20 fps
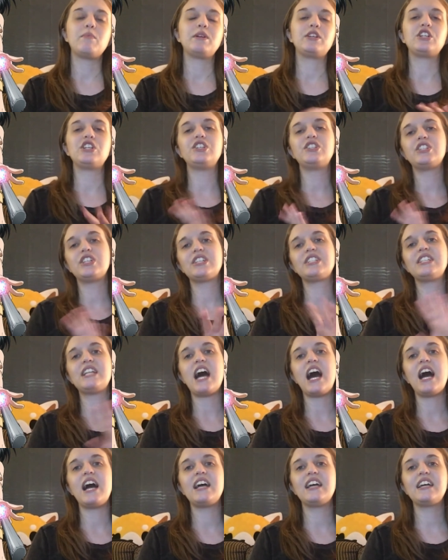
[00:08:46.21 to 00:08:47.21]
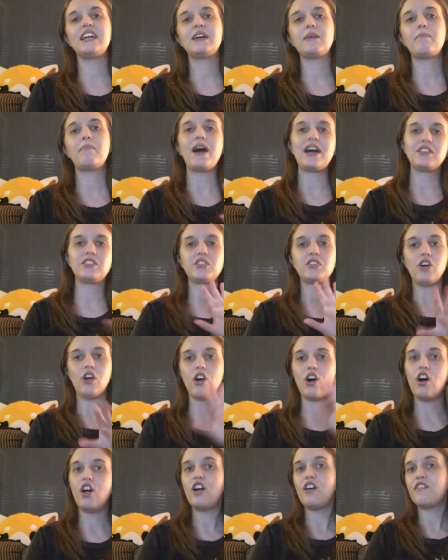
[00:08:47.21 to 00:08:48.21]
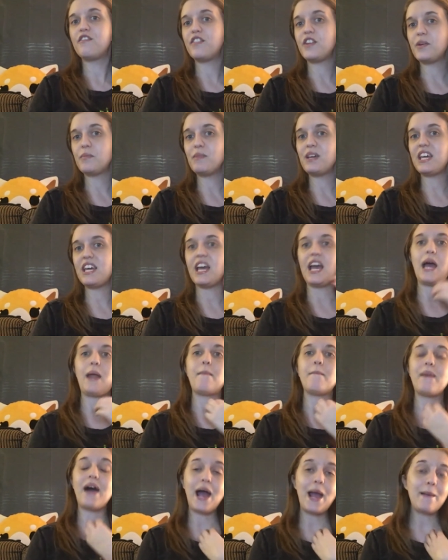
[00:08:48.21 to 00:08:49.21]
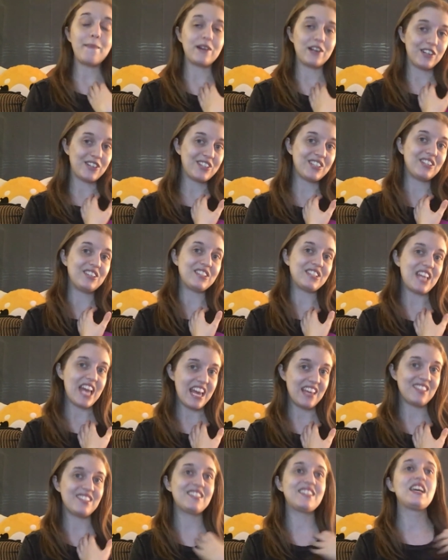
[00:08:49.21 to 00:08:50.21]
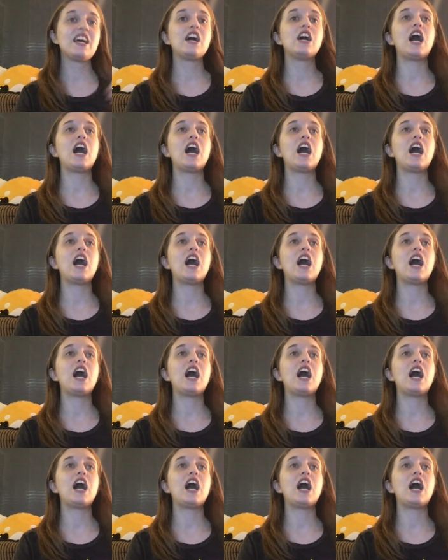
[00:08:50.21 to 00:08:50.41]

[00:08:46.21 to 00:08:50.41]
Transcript: but she's just not best girl for me and my personal taste.